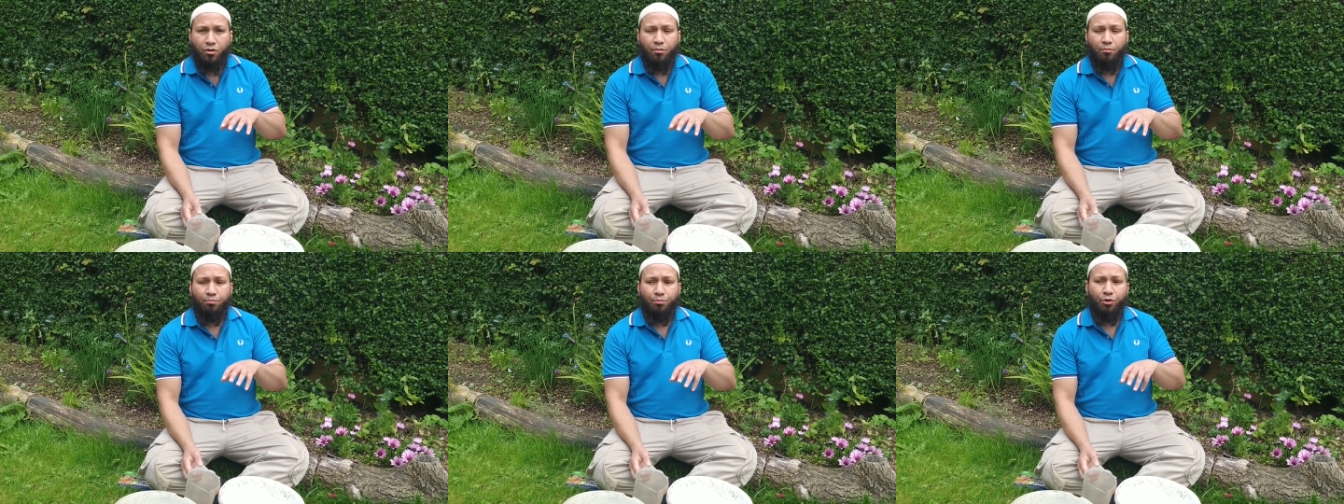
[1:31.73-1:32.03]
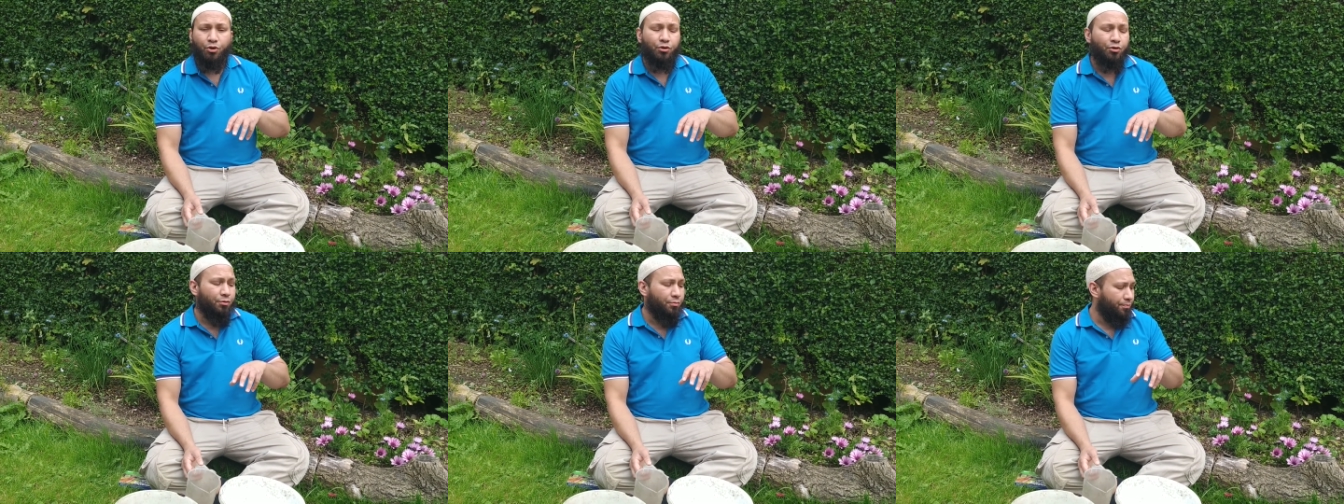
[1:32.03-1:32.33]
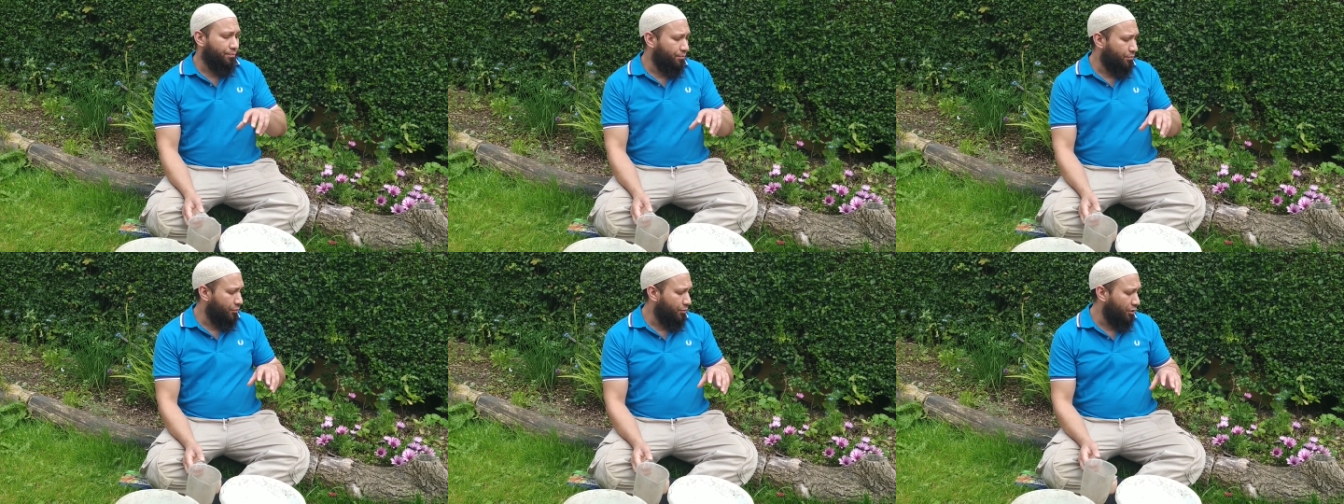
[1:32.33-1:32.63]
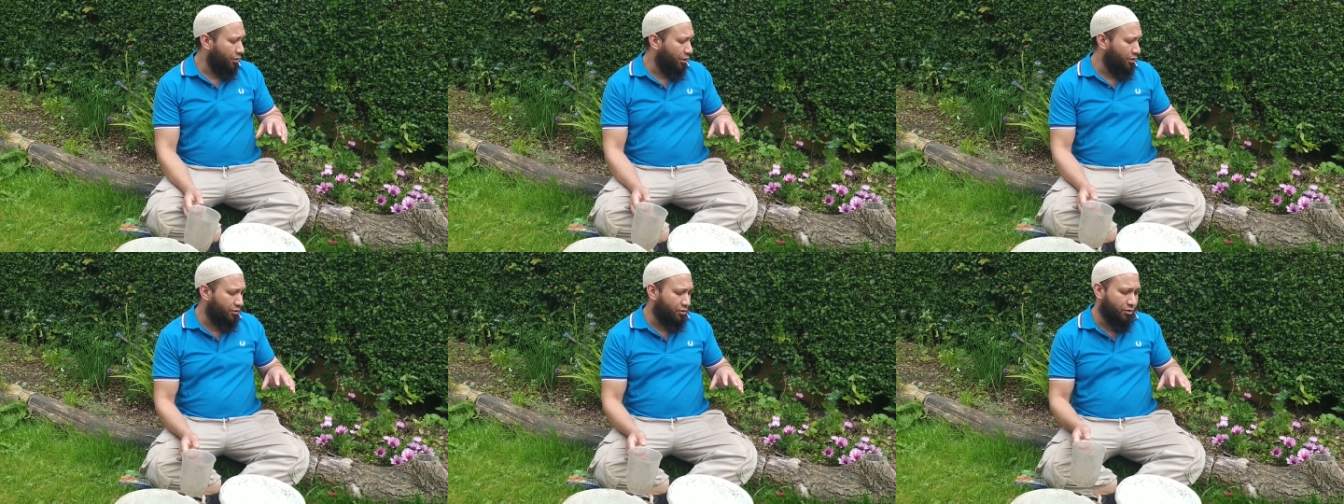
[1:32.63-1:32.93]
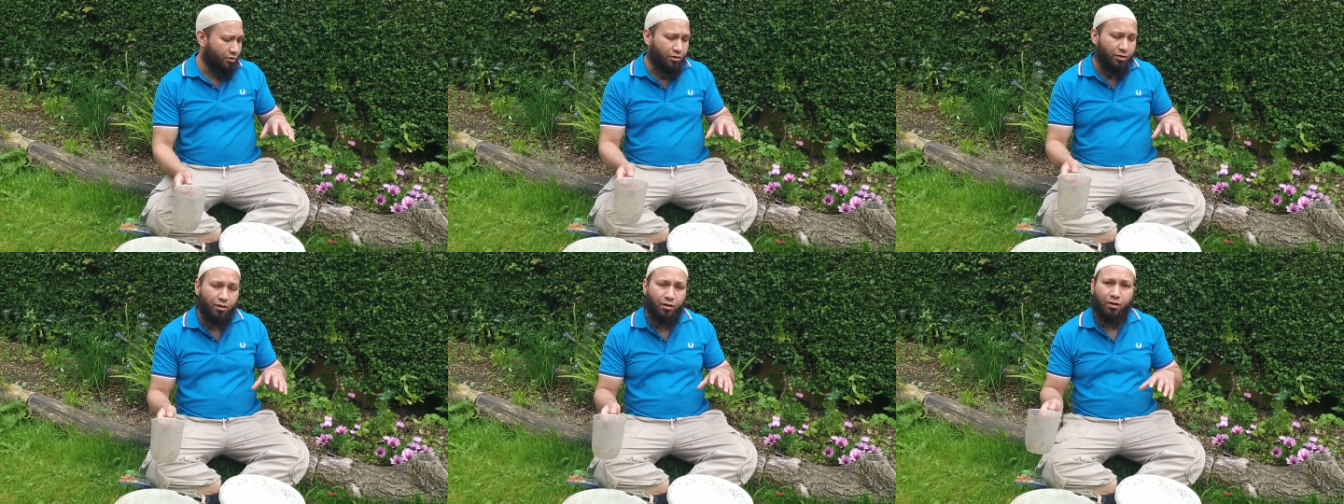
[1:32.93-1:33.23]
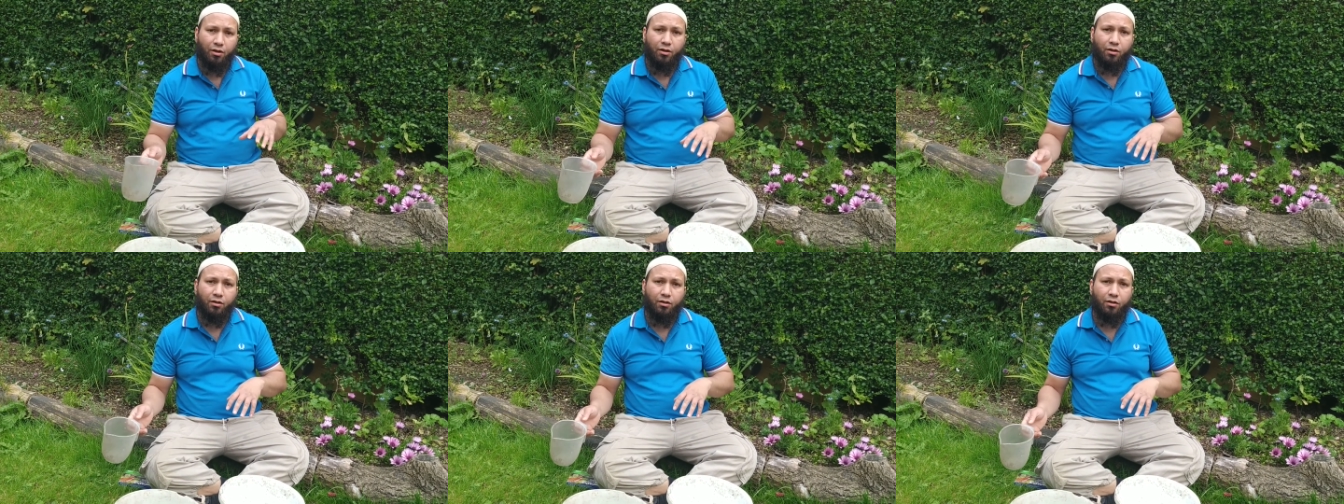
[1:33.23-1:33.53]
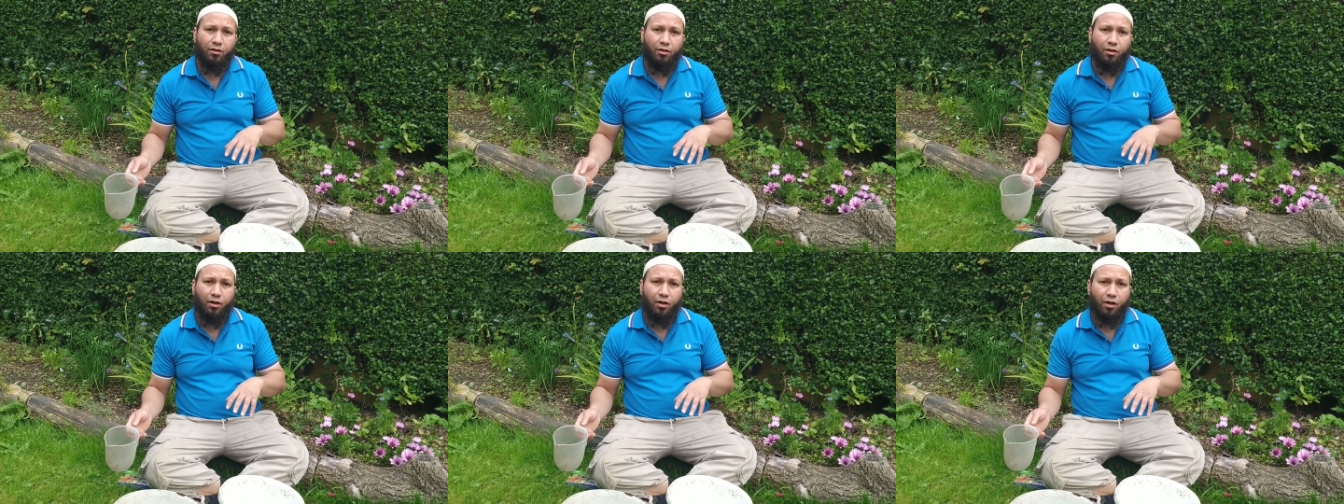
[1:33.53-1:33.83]
But let's
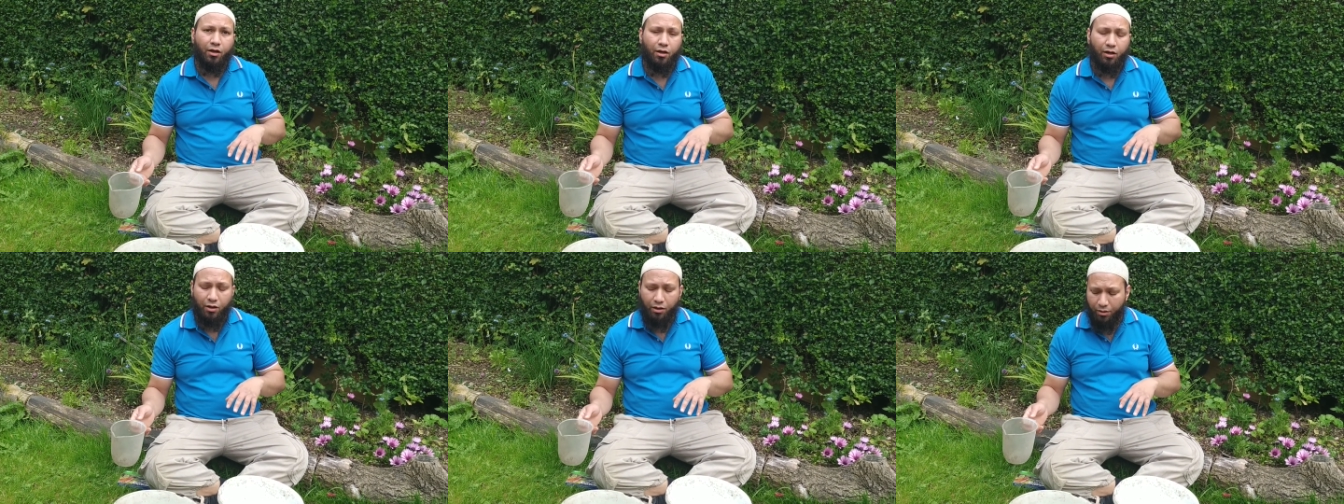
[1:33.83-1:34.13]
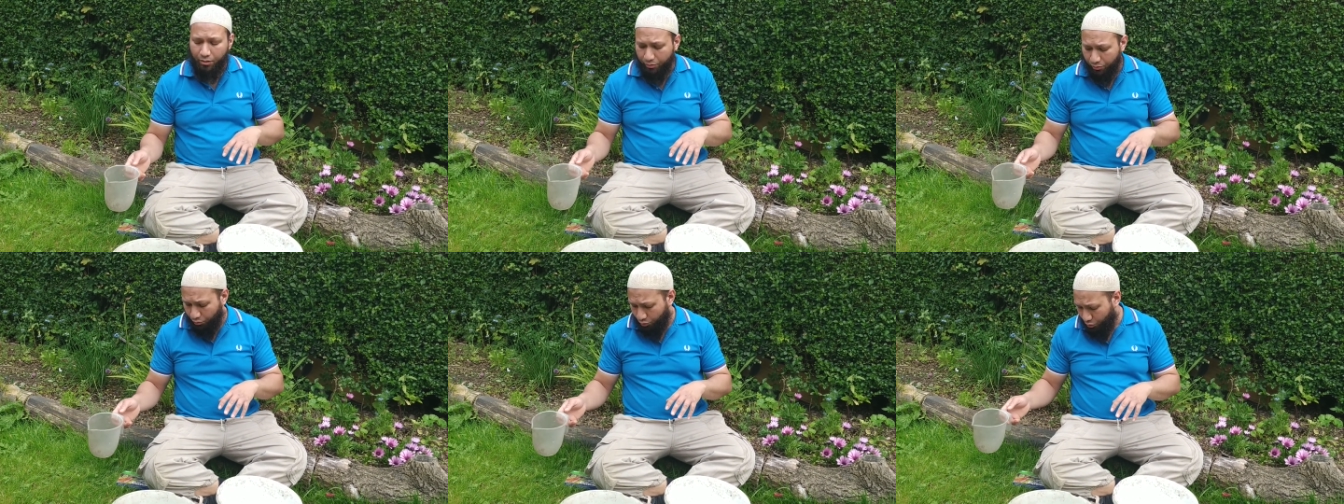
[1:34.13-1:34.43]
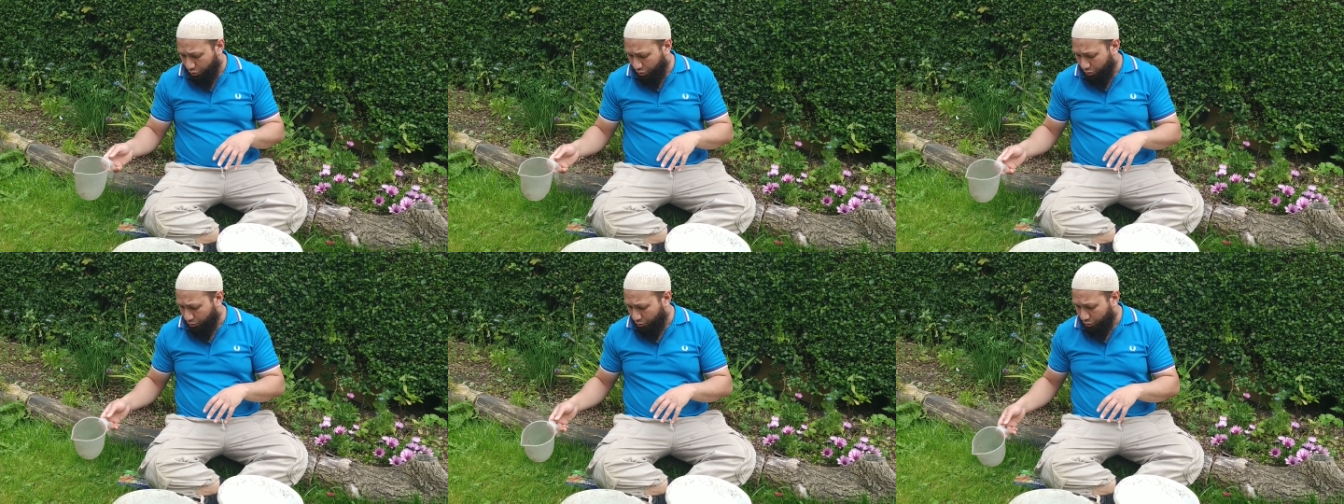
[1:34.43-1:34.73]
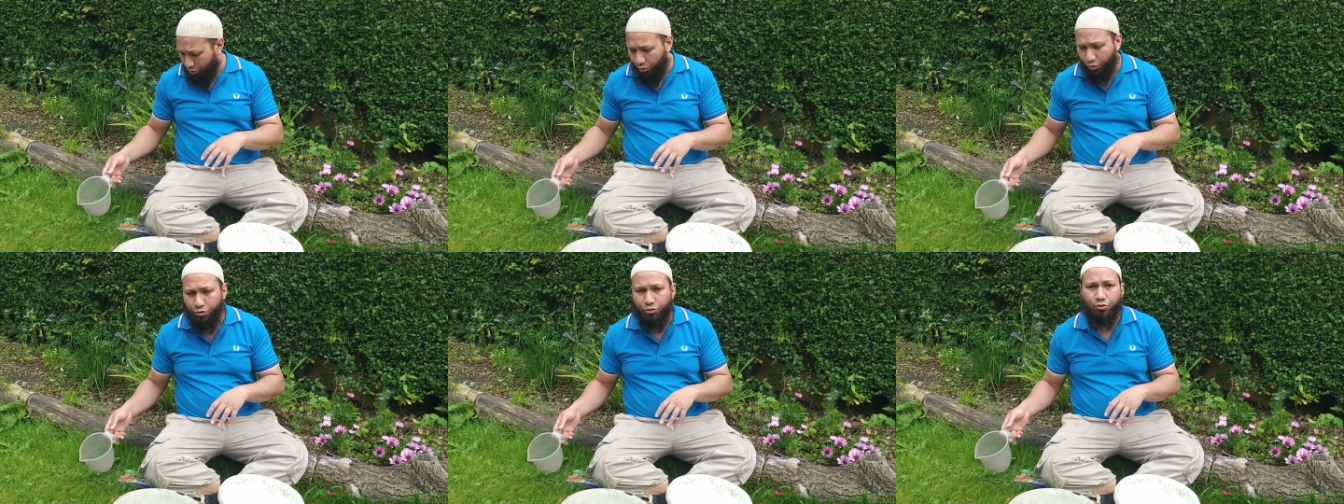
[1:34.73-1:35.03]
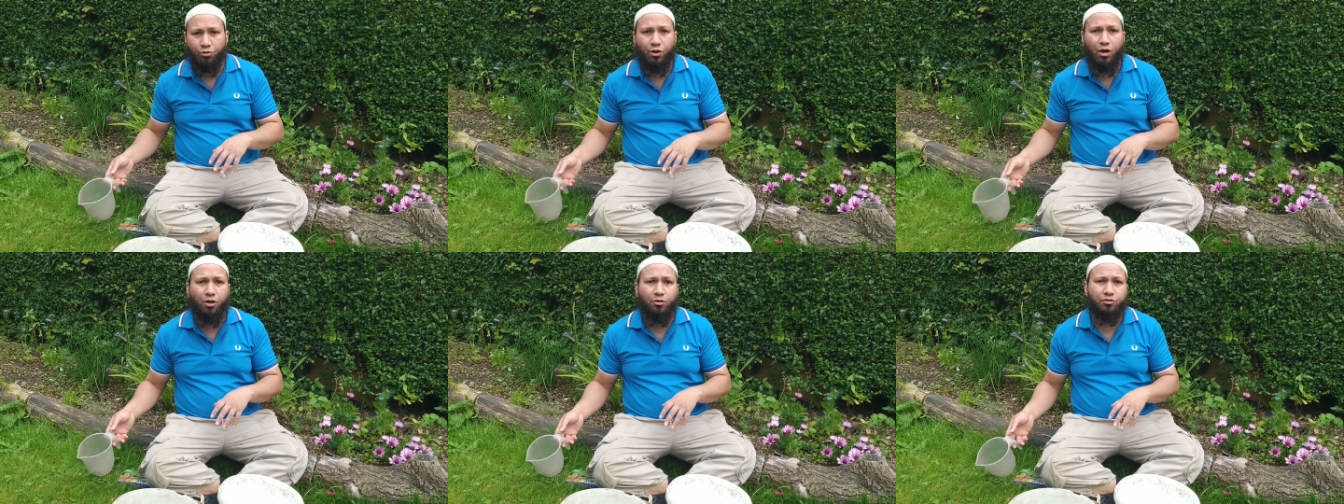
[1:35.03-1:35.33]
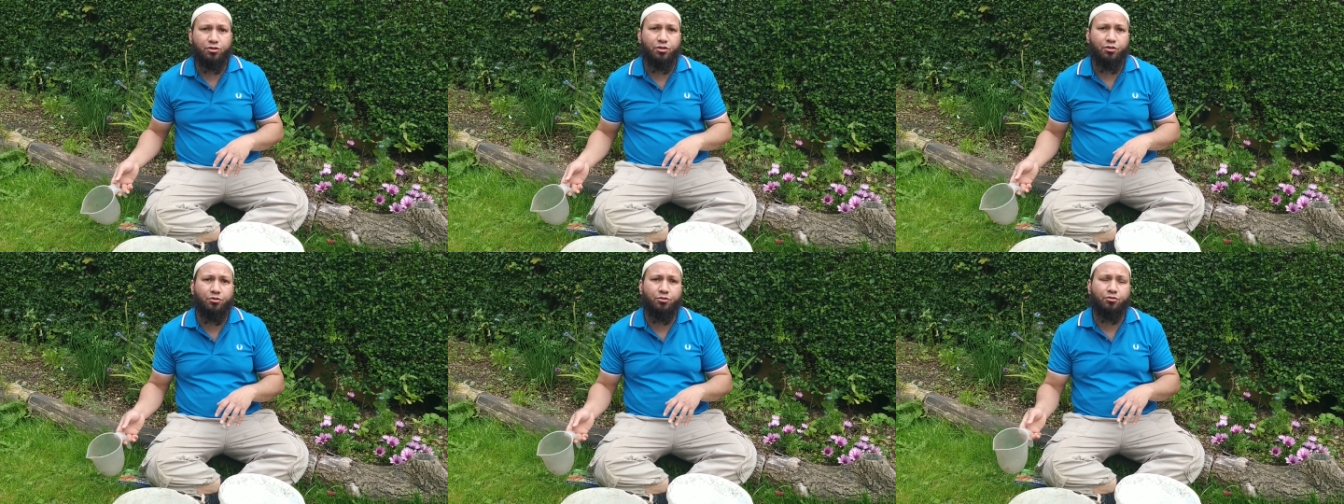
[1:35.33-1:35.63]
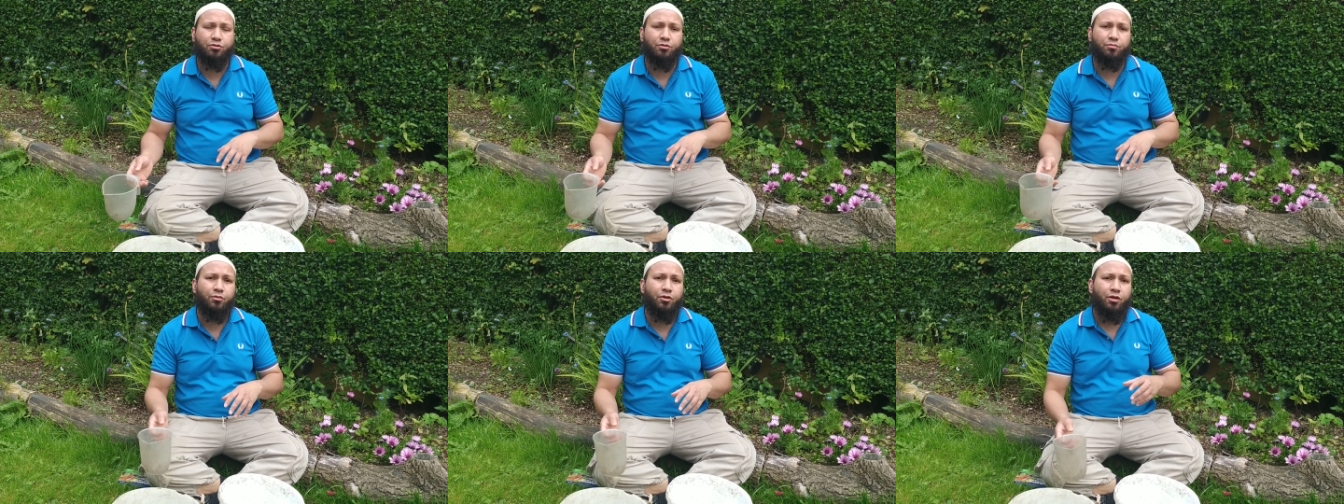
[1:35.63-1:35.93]
we'll we'll go through how to use
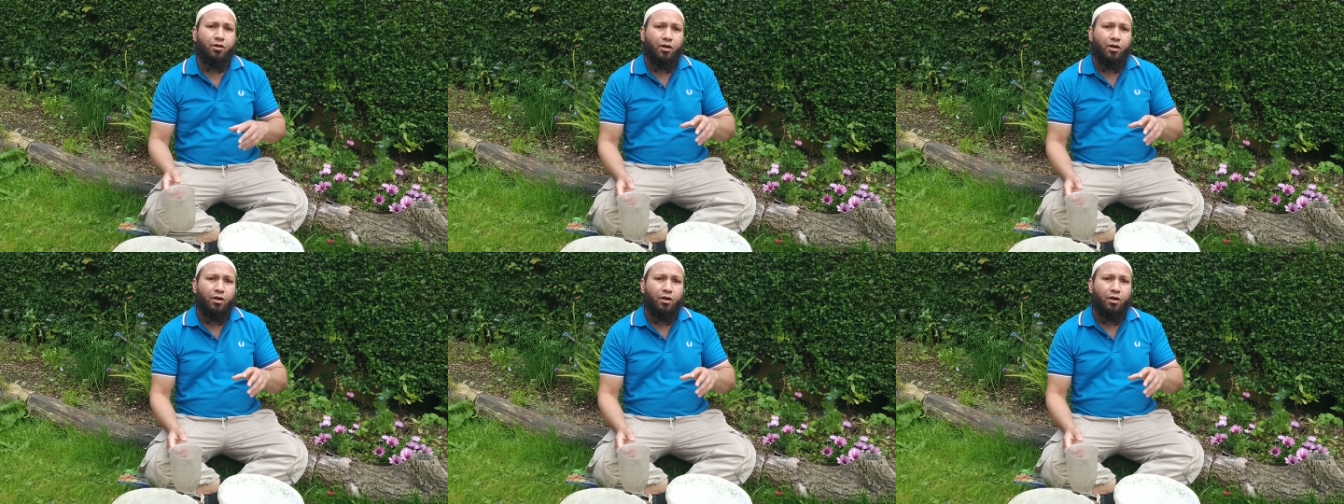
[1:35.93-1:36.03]
them.